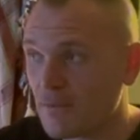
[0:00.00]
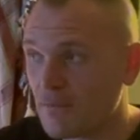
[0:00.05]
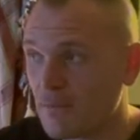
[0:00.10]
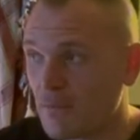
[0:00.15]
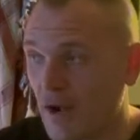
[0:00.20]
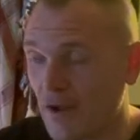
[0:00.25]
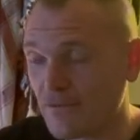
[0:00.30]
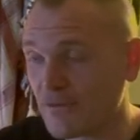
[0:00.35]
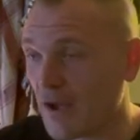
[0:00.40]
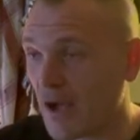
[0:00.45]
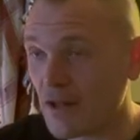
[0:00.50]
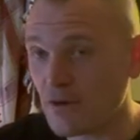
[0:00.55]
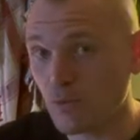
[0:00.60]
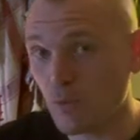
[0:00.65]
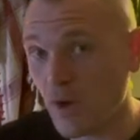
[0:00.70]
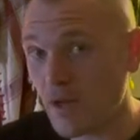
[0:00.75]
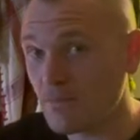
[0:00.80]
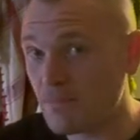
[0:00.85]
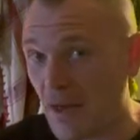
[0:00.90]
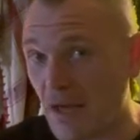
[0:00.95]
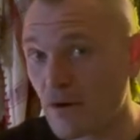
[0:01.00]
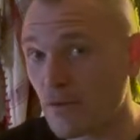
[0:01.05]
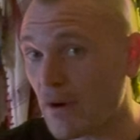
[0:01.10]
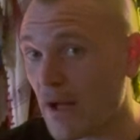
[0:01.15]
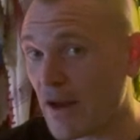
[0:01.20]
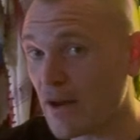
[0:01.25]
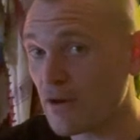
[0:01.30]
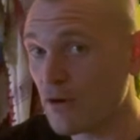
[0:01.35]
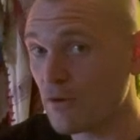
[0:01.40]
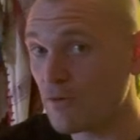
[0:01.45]
I've gotten way better
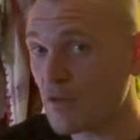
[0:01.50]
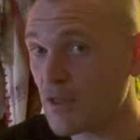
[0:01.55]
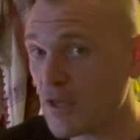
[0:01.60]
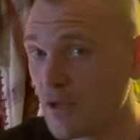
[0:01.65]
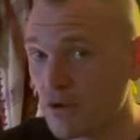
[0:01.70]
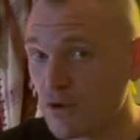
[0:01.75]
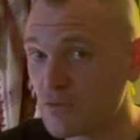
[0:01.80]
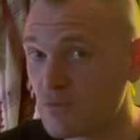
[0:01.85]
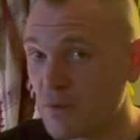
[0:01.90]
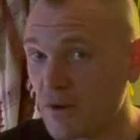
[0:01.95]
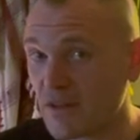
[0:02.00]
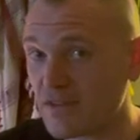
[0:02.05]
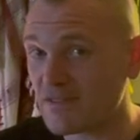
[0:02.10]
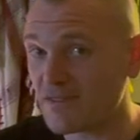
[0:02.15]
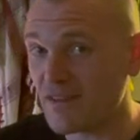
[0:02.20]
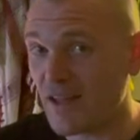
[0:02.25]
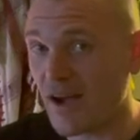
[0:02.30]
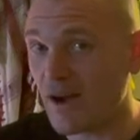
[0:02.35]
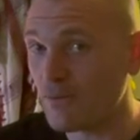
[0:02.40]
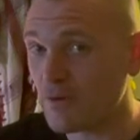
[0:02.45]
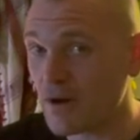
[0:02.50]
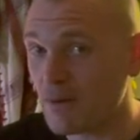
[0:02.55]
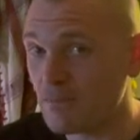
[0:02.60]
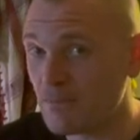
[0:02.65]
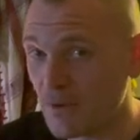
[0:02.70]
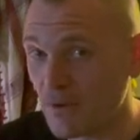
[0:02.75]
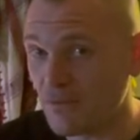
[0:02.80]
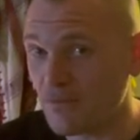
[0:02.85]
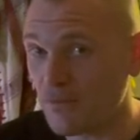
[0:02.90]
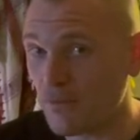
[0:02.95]
at it over the years, but it's not what I'm
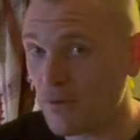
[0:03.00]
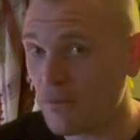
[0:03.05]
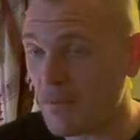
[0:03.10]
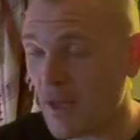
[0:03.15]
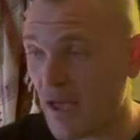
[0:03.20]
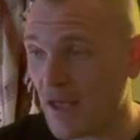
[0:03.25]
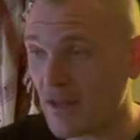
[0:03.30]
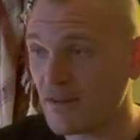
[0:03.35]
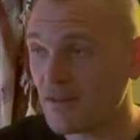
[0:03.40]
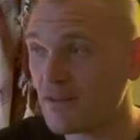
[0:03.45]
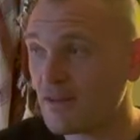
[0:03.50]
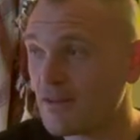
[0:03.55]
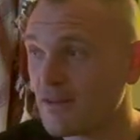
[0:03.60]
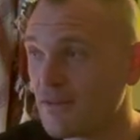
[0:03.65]
built for, man.